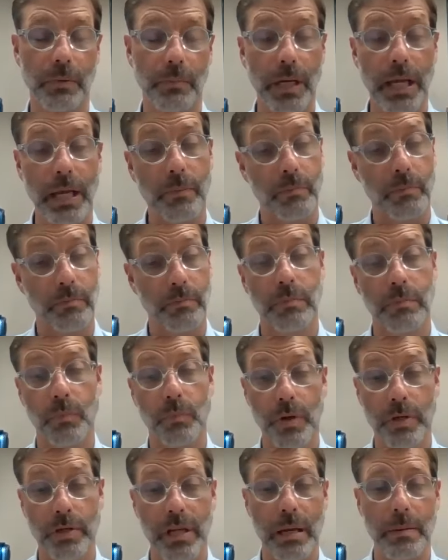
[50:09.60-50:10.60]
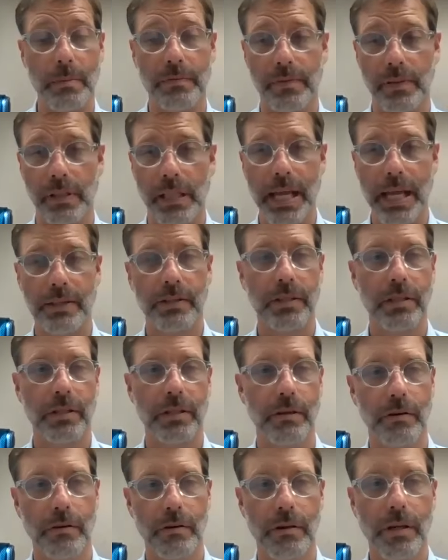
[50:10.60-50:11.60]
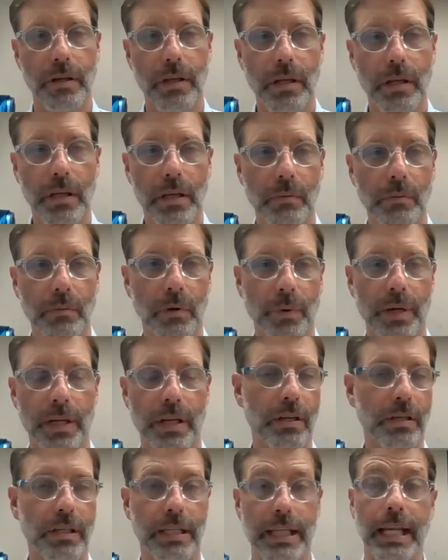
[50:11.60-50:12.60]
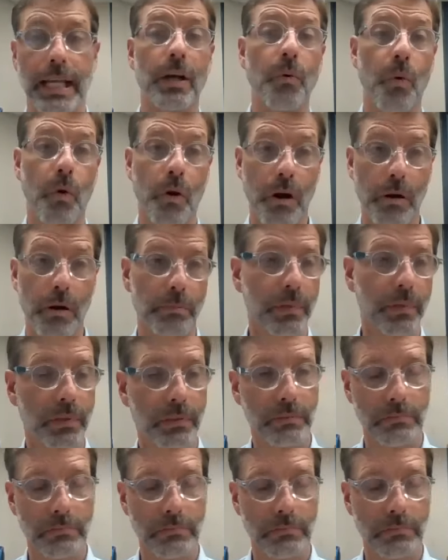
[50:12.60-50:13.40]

We had one time over the last year where we couldn't get a quorum.